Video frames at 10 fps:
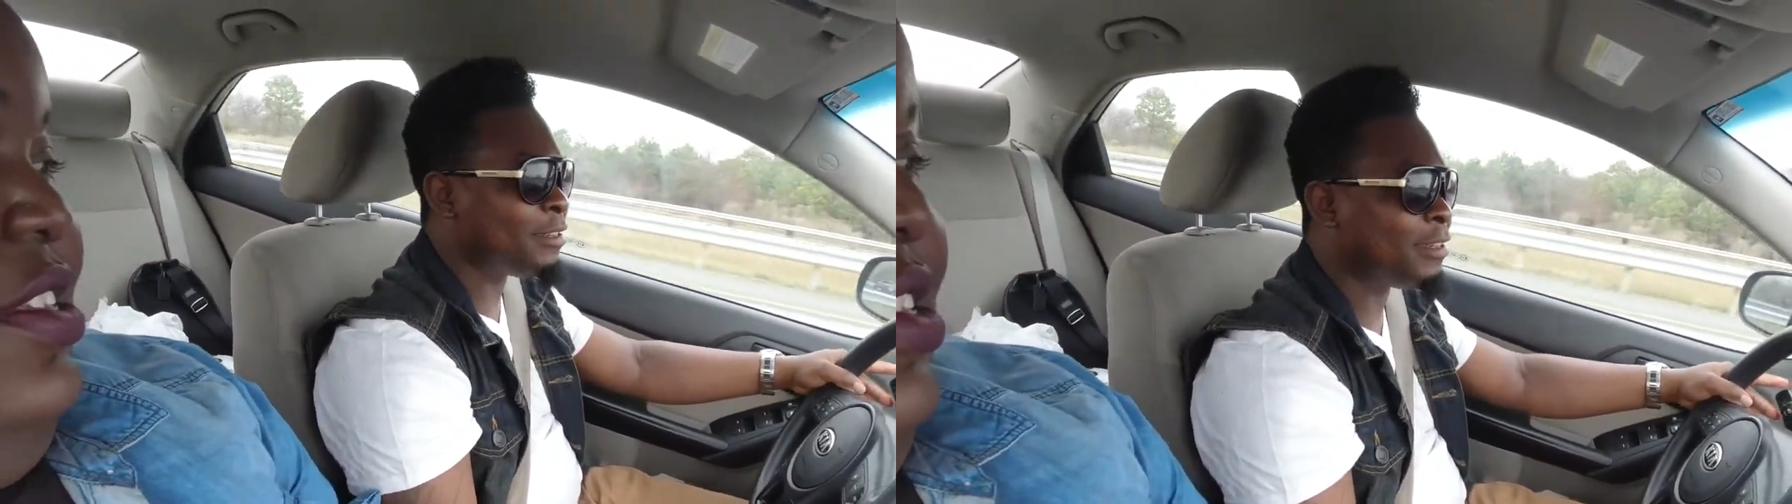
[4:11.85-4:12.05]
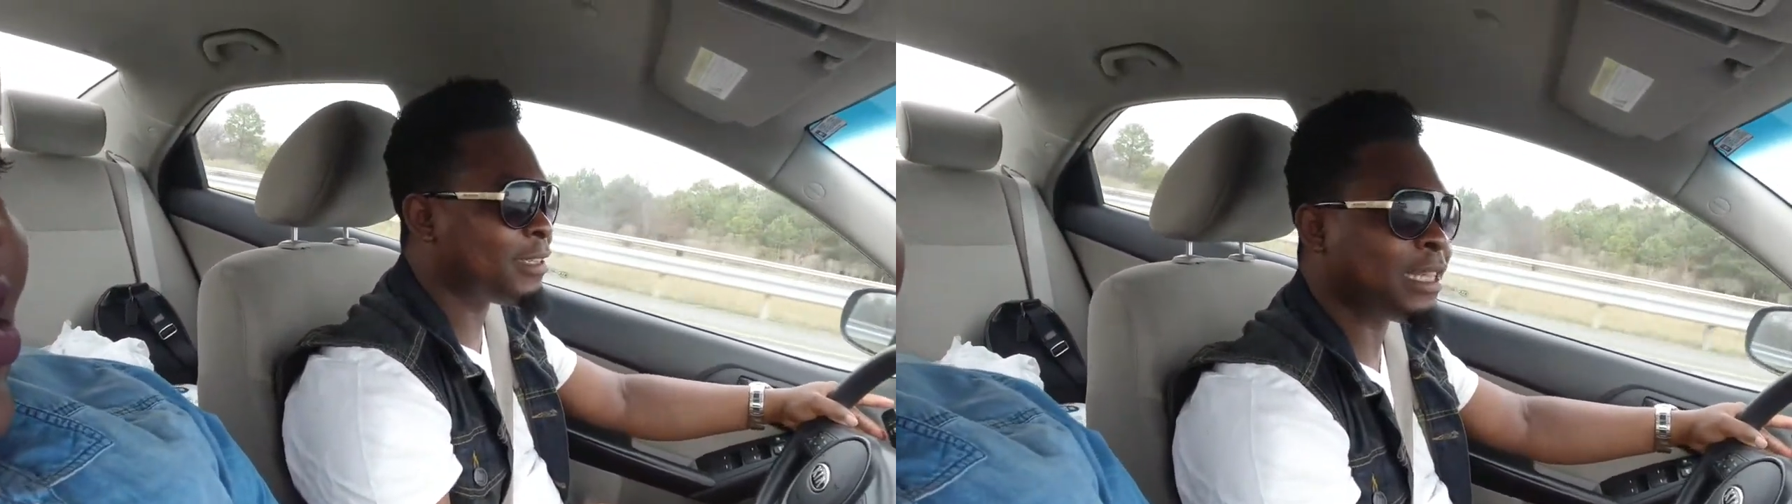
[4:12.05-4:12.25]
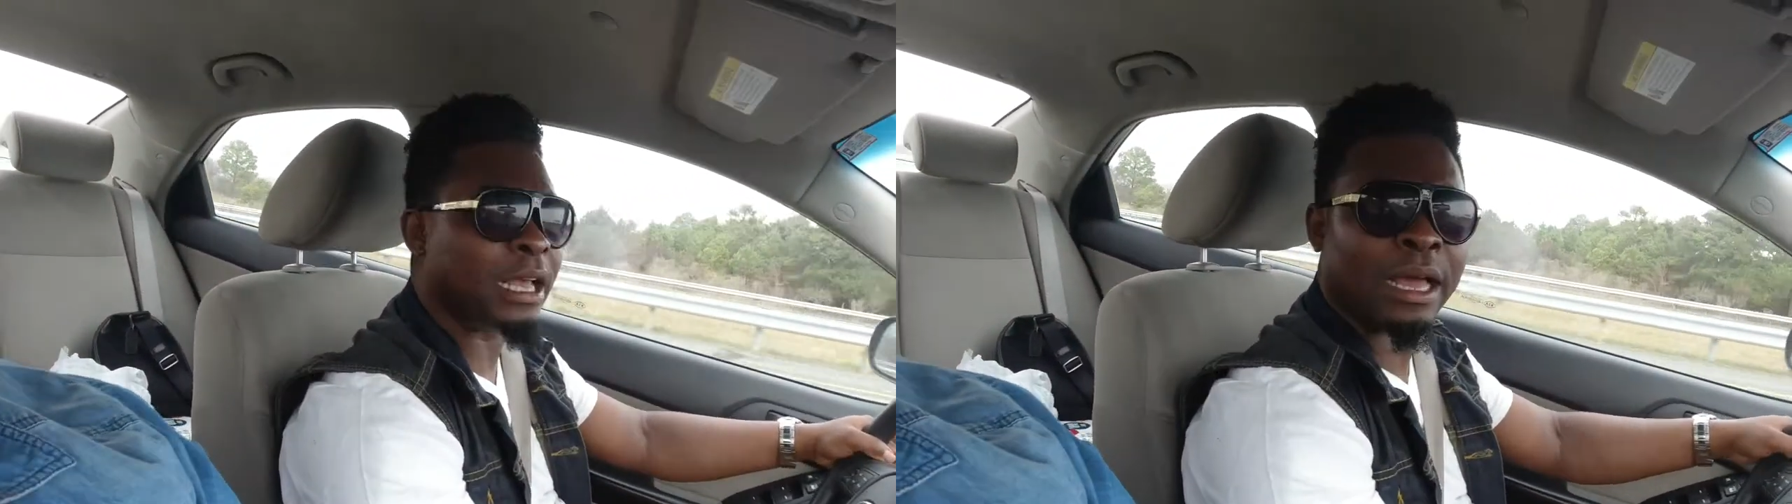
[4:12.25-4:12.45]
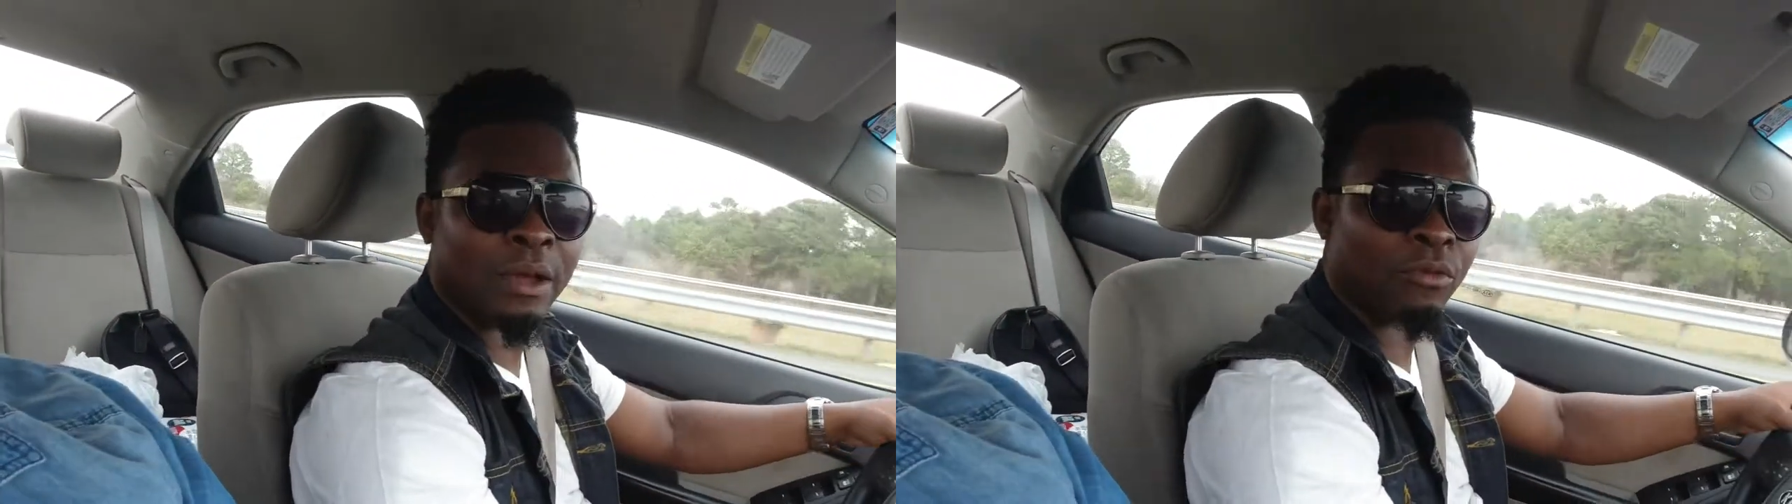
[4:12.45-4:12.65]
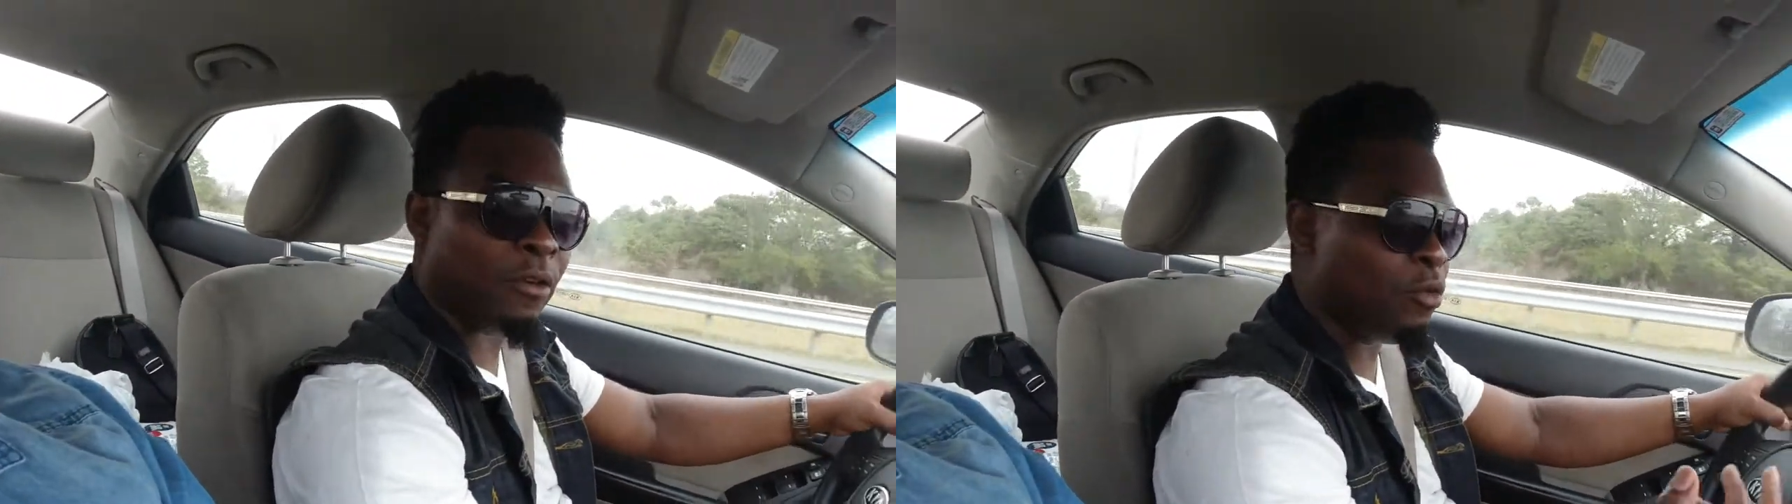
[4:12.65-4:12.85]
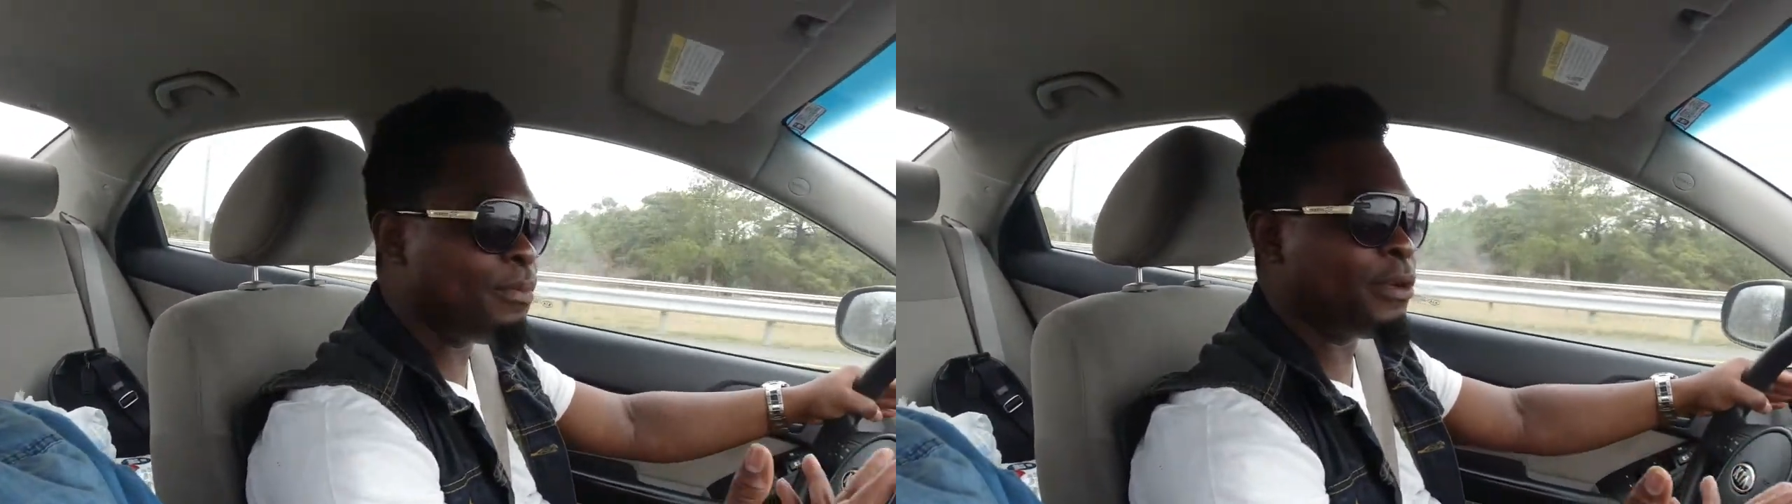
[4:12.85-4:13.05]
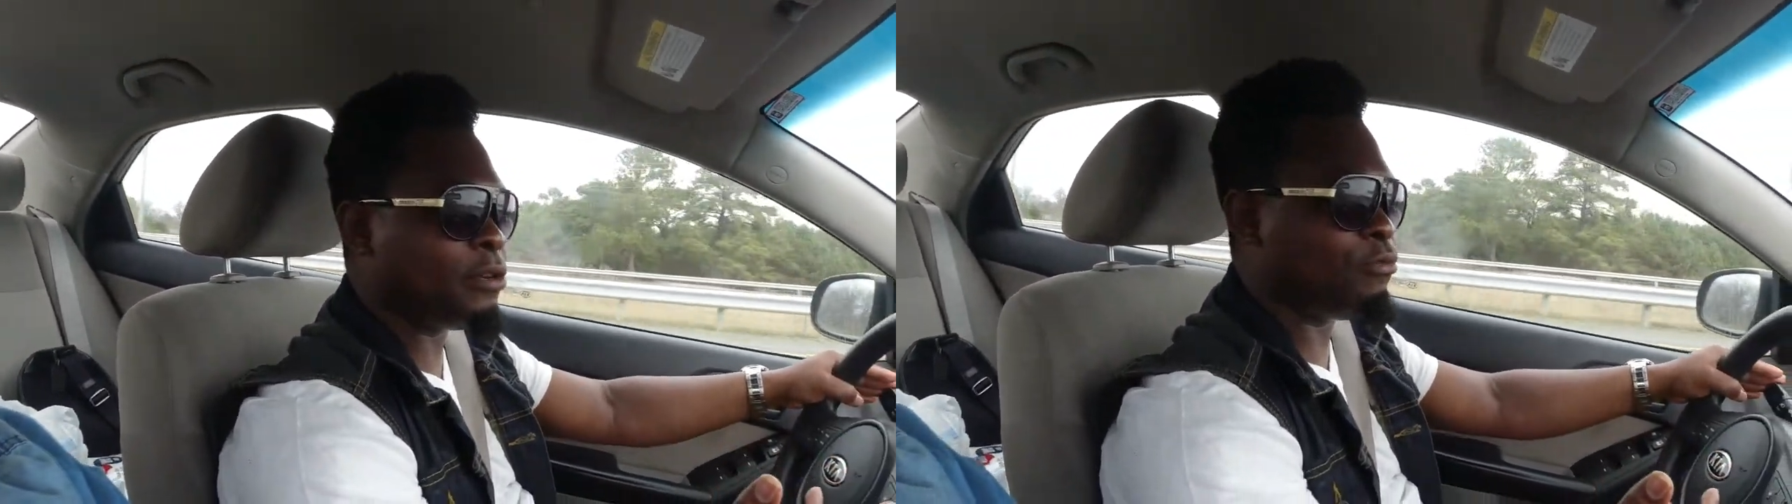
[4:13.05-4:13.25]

because I would be